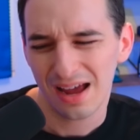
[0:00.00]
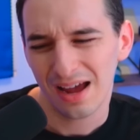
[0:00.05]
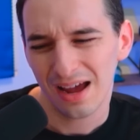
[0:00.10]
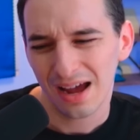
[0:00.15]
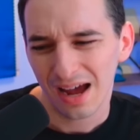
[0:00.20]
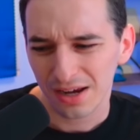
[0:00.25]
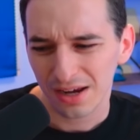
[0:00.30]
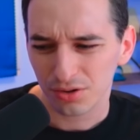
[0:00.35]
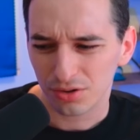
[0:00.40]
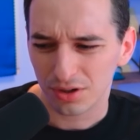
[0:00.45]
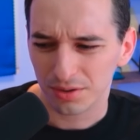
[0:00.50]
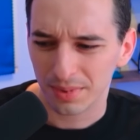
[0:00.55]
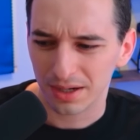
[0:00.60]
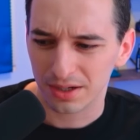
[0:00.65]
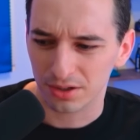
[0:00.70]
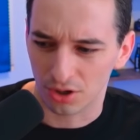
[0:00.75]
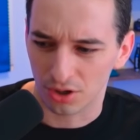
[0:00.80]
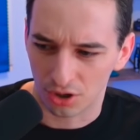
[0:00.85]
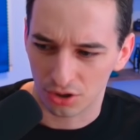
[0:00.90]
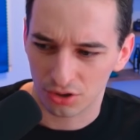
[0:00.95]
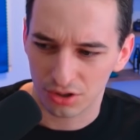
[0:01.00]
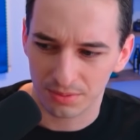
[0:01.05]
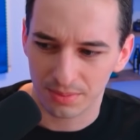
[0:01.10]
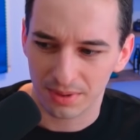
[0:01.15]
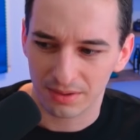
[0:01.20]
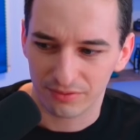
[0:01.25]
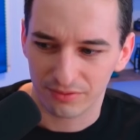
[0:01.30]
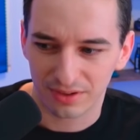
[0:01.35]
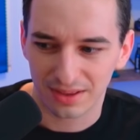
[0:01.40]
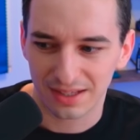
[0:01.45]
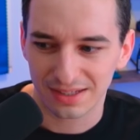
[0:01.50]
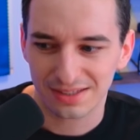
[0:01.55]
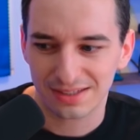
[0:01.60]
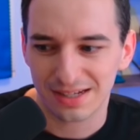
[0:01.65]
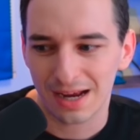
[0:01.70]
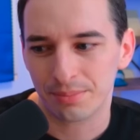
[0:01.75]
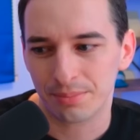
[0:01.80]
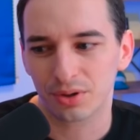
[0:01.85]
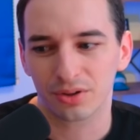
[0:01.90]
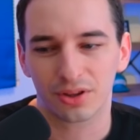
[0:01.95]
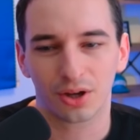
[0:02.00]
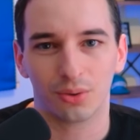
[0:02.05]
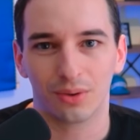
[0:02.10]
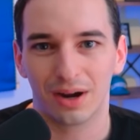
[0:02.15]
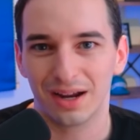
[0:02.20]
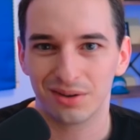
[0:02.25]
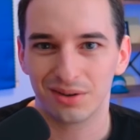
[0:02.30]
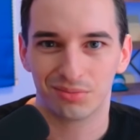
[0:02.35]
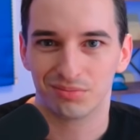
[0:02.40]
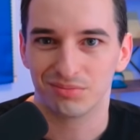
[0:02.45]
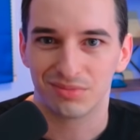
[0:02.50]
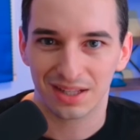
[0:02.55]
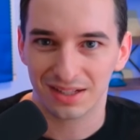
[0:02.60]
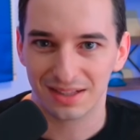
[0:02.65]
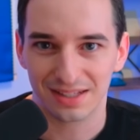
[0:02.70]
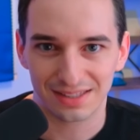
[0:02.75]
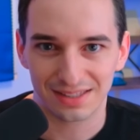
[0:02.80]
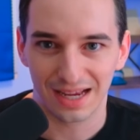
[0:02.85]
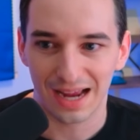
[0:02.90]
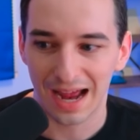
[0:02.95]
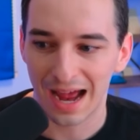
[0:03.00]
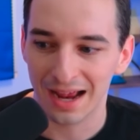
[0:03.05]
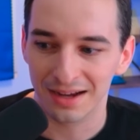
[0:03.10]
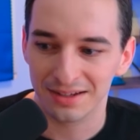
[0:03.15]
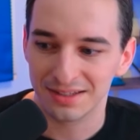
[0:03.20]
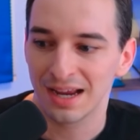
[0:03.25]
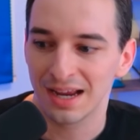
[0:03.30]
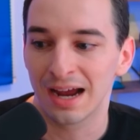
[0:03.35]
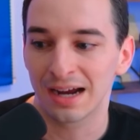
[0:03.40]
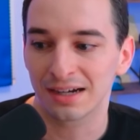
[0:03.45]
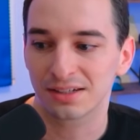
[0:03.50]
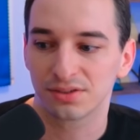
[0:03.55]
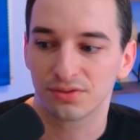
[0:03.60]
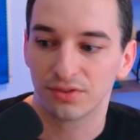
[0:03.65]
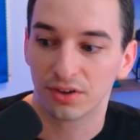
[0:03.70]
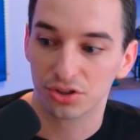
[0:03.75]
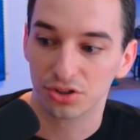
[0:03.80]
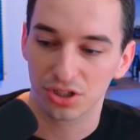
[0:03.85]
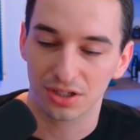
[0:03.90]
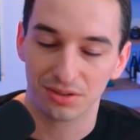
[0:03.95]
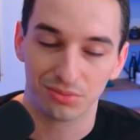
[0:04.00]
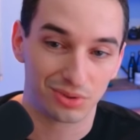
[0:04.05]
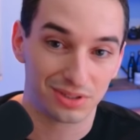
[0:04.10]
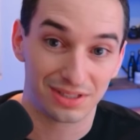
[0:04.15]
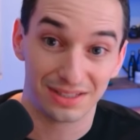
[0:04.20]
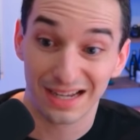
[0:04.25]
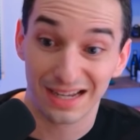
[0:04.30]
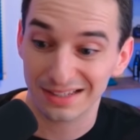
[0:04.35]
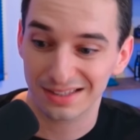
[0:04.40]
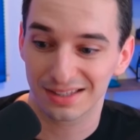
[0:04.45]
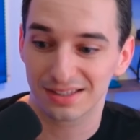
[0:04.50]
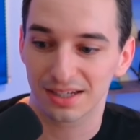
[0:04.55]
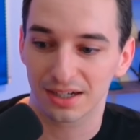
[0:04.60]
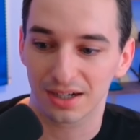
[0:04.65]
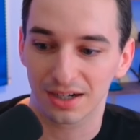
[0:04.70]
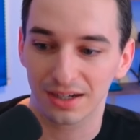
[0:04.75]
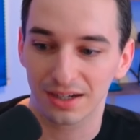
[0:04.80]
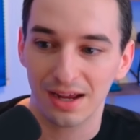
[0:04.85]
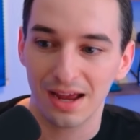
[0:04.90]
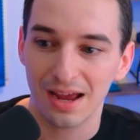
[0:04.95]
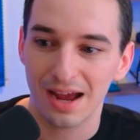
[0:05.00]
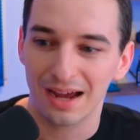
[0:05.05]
And you could make an argument for this step, although I don't think this add tax function was necessary.